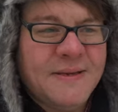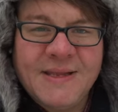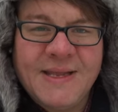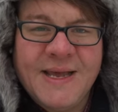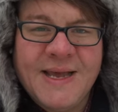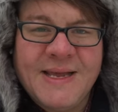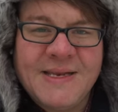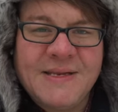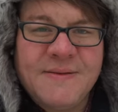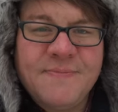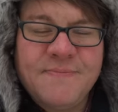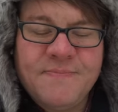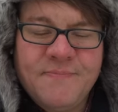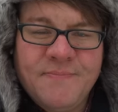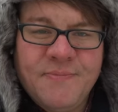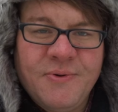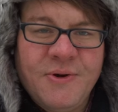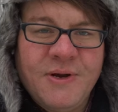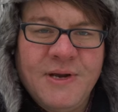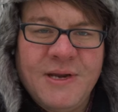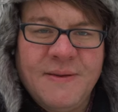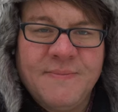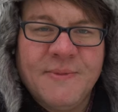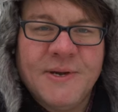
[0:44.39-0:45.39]
That's
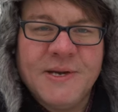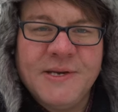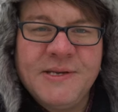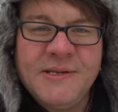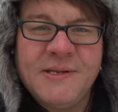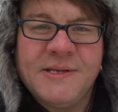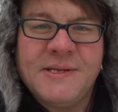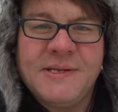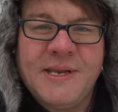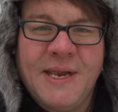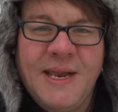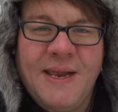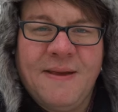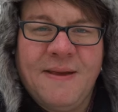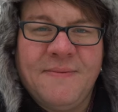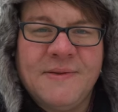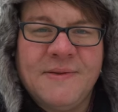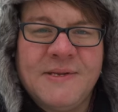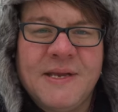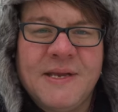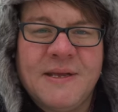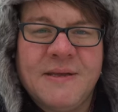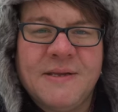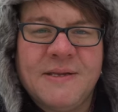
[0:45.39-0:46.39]
pretty much the
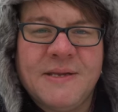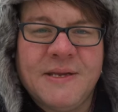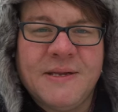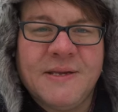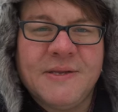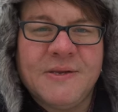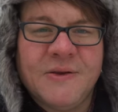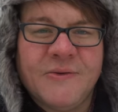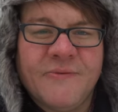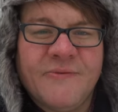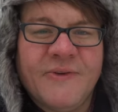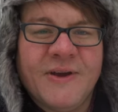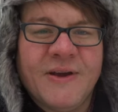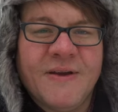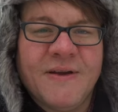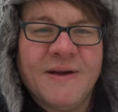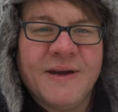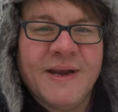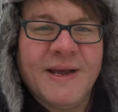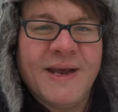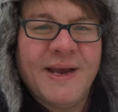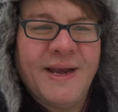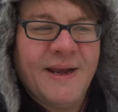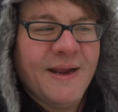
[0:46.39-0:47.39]
same Celsius or
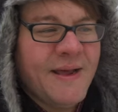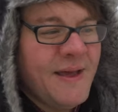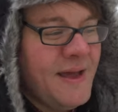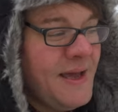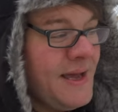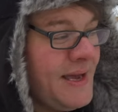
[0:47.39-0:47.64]
Fahrenheit.